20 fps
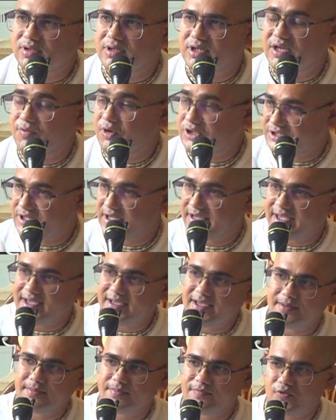he was
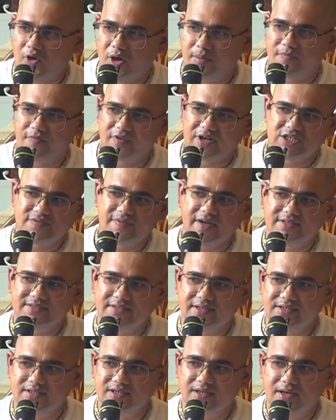taking him from
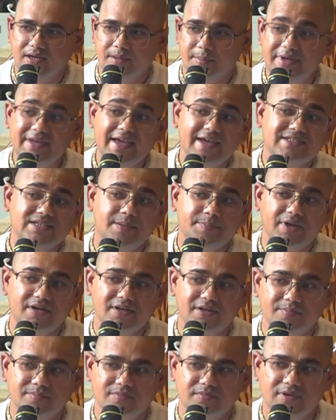Vrajvasis, but he
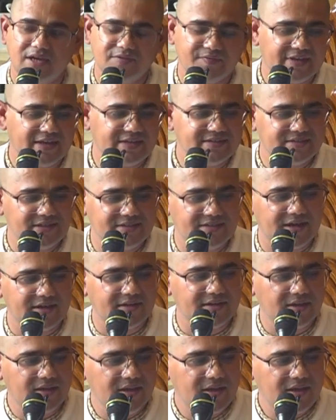accepted him. And we can see that